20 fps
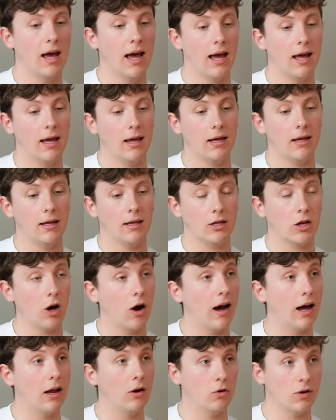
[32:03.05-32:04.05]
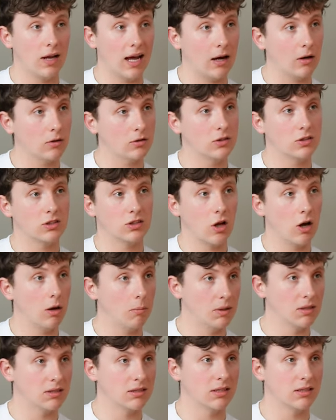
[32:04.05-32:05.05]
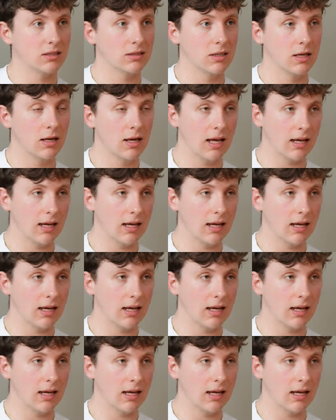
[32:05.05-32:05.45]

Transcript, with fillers: a guide on how to start a business,